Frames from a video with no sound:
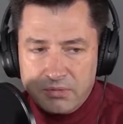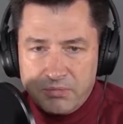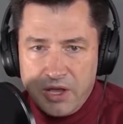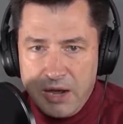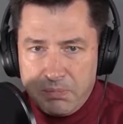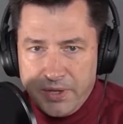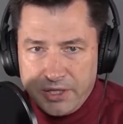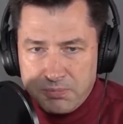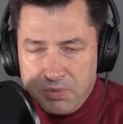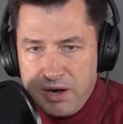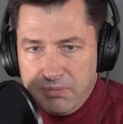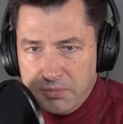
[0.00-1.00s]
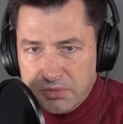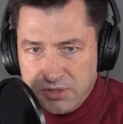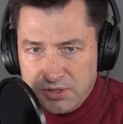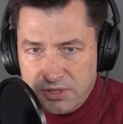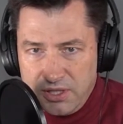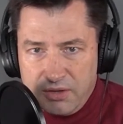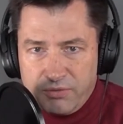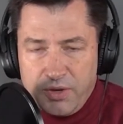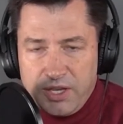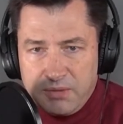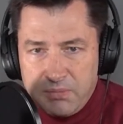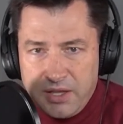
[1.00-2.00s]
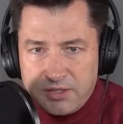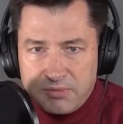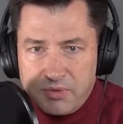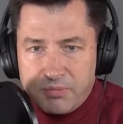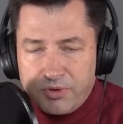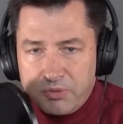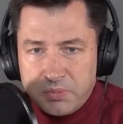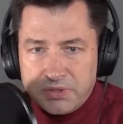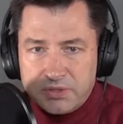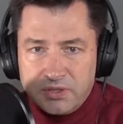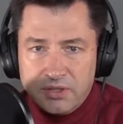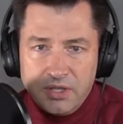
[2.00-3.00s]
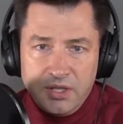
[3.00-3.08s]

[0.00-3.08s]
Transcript: complex problems and seeing if we can make some improvements. And